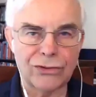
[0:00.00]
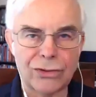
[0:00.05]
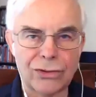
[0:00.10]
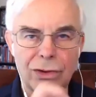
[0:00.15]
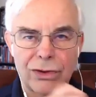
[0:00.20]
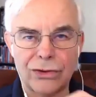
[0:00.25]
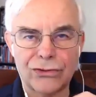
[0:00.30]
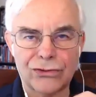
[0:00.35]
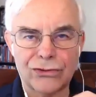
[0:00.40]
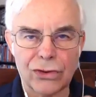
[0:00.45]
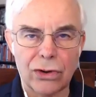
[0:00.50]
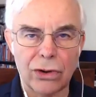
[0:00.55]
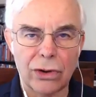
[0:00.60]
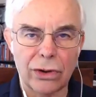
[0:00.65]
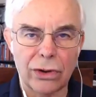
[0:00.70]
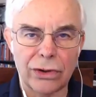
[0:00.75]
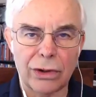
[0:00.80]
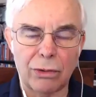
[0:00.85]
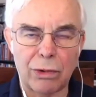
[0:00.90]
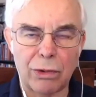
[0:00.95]
this girl
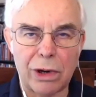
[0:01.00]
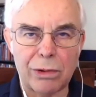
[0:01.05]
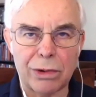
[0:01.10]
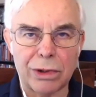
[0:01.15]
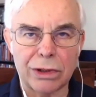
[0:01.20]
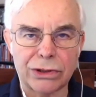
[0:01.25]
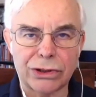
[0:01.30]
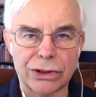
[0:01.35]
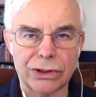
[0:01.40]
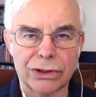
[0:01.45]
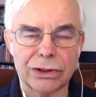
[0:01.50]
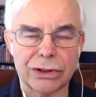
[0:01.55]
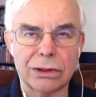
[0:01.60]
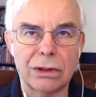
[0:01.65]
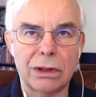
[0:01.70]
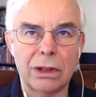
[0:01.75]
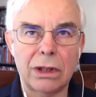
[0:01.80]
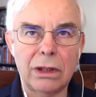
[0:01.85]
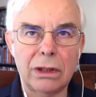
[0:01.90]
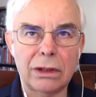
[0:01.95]
that we were just
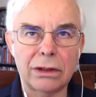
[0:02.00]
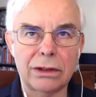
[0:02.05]
yeah